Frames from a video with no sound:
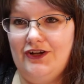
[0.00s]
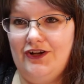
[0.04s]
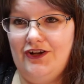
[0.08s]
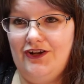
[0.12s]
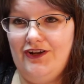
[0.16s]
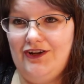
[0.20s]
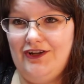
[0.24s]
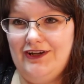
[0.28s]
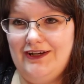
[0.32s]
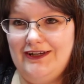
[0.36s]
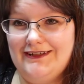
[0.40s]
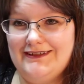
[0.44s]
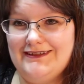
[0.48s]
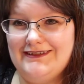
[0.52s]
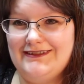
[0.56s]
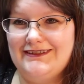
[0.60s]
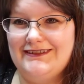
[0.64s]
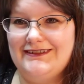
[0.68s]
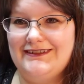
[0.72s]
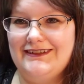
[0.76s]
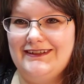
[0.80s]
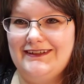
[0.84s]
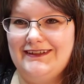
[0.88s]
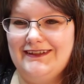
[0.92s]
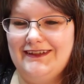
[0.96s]

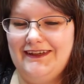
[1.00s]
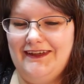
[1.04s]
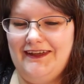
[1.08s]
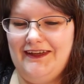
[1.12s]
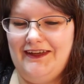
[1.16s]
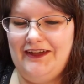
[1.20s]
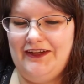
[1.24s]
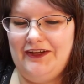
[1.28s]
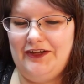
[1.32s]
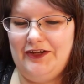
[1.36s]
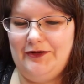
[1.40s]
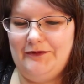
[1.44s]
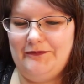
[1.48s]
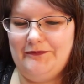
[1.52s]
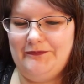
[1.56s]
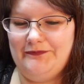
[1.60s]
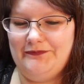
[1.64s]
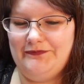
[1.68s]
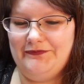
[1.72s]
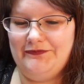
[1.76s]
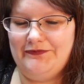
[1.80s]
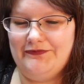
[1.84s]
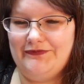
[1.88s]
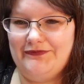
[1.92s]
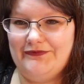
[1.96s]
honest um,
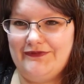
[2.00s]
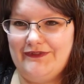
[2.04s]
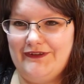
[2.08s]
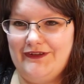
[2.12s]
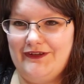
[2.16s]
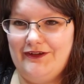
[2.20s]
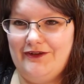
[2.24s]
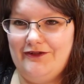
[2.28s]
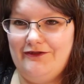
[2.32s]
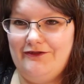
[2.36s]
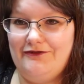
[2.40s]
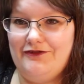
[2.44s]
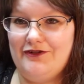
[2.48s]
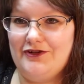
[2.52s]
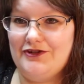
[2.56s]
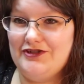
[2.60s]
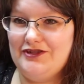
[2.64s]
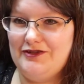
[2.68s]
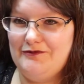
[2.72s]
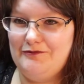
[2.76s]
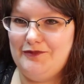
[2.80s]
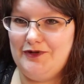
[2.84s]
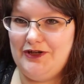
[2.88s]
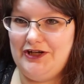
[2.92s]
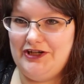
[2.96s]
first
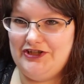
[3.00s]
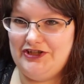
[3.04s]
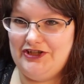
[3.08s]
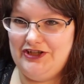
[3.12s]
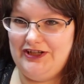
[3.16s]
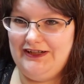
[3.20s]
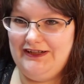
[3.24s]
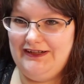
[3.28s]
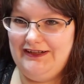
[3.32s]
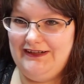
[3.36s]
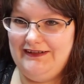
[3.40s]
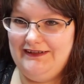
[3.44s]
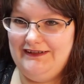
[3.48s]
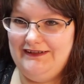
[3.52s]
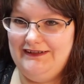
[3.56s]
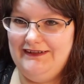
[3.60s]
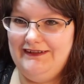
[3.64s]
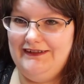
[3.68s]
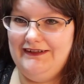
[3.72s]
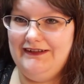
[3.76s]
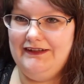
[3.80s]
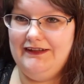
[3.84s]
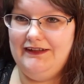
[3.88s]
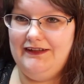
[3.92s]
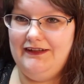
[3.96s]
impression
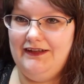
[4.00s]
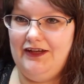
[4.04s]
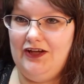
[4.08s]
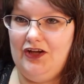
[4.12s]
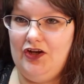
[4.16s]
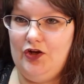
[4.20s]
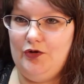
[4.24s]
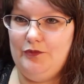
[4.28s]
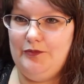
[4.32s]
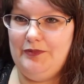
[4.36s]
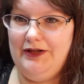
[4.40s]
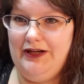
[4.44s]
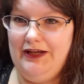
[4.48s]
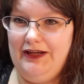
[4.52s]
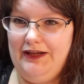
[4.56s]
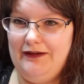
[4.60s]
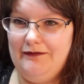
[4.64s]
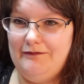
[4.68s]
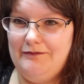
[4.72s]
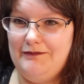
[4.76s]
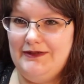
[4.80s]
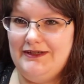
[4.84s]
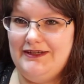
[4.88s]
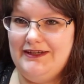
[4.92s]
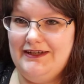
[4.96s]
opening
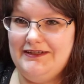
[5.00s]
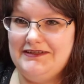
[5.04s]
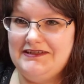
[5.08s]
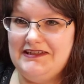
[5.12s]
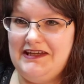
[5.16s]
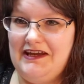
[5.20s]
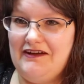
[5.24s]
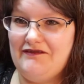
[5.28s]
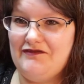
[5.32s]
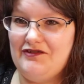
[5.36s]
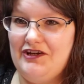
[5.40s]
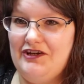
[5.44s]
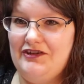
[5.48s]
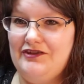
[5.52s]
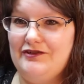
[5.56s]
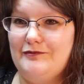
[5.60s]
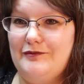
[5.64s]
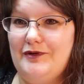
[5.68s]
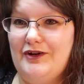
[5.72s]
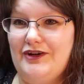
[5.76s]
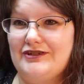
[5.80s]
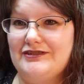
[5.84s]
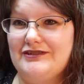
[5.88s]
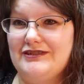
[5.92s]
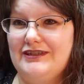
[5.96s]
because every other
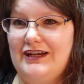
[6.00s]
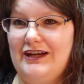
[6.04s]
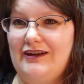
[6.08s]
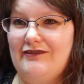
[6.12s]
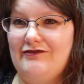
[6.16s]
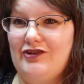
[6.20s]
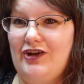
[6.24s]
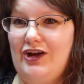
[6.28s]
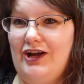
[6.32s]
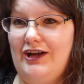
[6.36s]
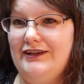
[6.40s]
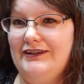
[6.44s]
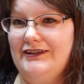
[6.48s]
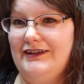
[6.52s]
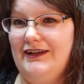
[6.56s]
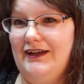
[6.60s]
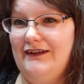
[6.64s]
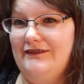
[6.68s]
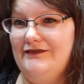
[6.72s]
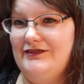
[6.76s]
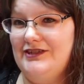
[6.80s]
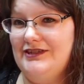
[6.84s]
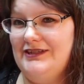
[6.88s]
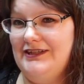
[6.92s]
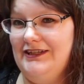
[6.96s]
box that I've gotten
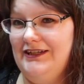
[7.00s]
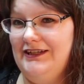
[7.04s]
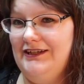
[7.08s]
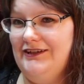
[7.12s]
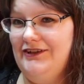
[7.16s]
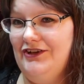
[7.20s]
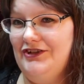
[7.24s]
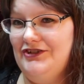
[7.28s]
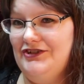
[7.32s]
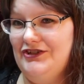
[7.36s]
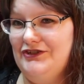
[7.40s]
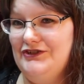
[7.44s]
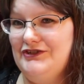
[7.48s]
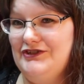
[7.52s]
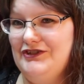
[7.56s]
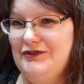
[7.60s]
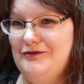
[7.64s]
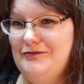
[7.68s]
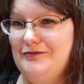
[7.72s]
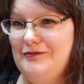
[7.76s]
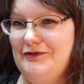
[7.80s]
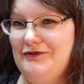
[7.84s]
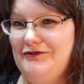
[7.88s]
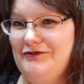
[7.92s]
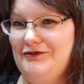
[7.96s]
I've seen on
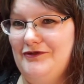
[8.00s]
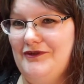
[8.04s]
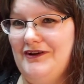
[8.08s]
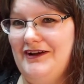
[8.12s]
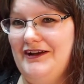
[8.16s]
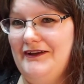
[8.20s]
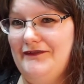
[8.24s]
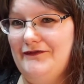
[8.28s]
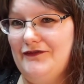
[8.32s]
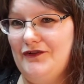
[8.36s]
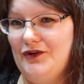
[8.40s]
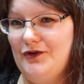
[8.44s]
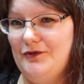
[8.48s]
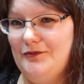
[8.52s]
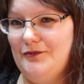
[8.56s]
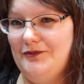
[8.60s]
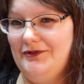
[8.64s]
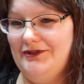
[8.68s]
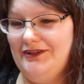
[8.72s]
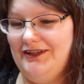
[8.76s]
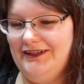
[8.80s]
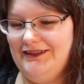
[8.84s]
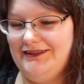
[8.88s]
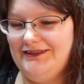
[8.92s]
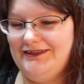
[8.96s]
YouTube before I ever
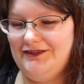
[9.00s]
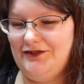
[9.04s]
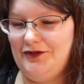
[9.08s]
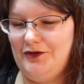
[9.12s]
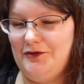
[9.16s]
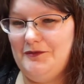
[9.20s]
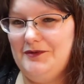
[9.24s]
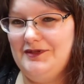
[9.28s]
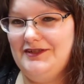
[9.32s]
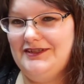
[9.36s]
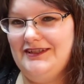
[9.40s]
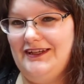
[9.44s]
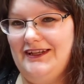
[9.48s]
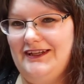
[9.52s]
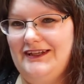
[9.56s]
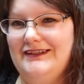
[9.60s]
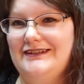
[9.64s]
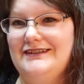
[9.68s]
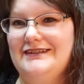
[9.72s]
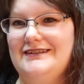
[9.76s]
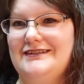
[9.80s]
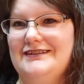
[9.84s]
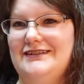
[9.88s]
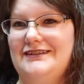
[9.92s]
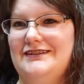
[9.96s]
opened it. So I'm excited
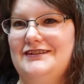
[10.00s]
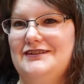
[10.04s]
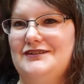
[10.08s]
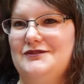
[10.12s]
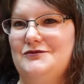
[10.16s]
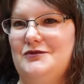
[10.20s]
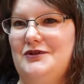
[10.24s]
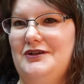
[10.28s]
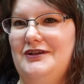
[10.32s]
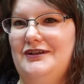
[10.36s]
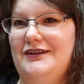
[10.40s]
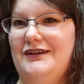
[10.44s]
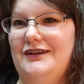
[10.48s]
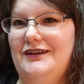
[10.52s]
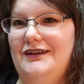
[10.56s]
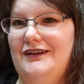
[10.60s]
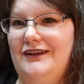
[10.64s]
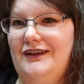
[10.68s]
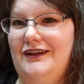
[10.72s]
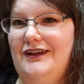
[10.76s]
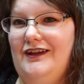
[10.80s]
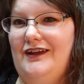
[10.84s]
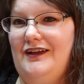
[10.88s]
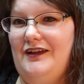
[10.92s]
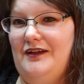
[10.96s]
to see this one
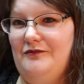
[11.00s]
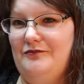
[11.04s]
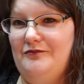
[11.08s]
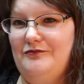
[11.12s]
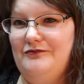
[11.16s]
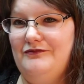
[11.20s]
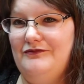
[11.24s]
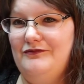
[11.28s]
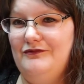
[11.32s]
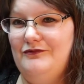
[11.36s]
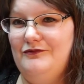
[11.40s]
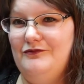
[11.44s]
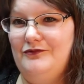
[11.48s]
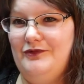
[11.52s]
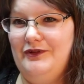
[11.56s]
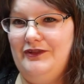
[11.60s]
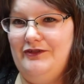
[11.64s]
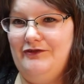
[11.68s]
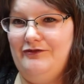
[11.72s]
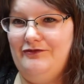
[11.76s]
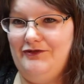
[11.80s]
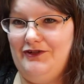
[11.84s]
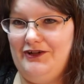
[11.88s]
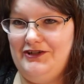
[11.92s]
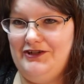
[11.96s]
um, with
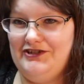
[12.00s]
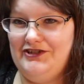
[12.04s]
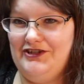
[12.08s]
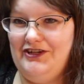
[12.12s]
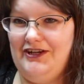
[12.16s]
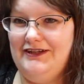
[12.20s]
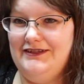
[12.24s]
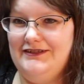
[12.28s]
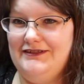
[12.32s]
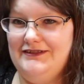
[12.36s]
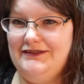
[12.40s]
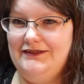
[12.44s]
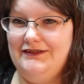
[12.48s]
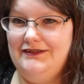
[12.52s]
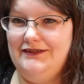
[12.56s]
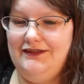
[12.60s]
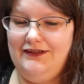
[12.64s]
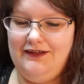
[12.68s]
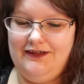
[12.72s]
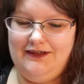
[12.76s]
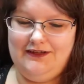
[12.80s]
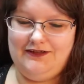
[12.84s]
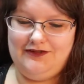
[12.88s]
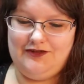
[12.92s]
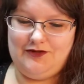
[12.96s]
fresh eyes.
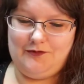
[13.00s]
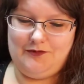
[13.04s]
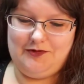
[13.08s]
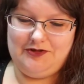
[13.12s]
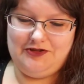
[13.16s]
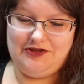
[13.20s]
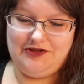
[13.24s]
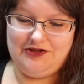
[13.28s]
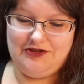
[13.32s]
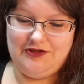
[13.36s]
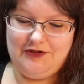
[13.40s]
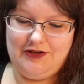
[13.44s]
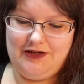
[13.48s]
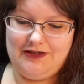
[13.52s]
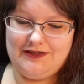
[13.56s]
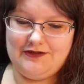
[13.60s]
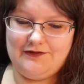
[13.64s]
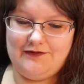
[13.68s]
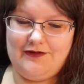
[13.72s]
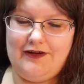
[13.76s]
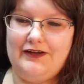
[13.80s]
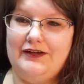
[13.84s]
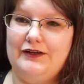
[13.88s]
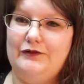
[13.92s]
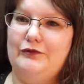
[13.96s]
So I'm going to turn you guys
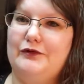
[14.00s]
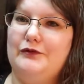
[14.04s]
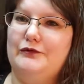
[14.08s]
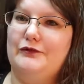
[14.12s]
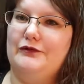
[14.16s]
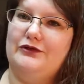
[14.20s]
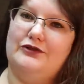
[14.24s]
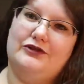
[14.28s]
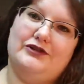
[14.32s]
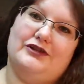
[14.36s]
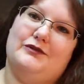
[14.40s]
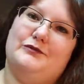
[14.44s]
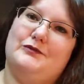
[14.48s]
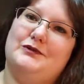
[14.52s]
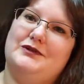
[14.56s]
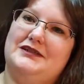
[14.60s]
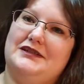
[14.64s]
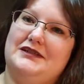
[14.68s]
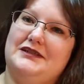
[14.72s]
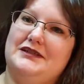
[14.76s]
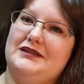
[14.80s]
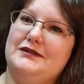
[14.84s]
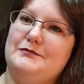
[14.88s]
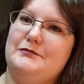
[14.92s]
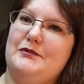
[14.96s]
around and we will look at what's
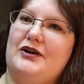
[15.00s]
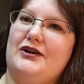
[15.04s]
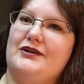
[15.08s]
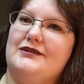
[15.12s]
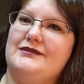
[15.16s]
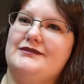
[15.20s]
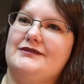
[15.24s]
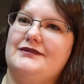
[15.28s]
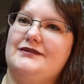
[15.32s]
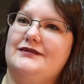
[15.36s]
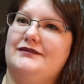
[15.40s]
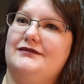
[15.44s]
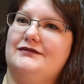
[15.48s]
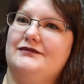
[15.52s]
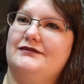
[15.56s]
in this box.